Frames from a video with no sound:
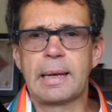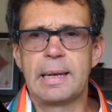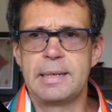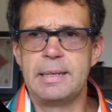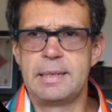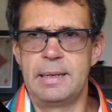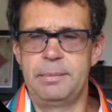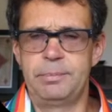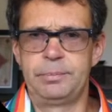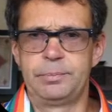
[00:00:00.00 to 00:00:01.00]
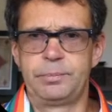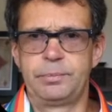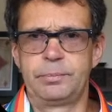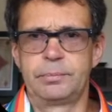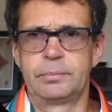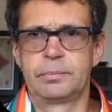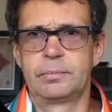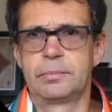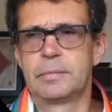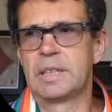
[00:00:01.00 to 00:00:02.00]
And
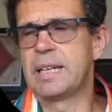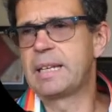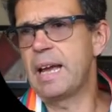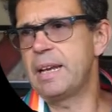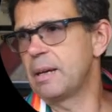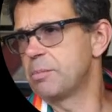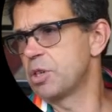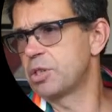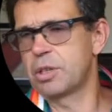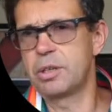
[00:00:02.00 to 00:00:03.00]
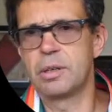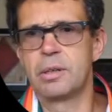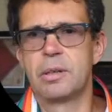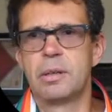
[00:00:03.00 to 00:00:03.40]
again, I'm just going to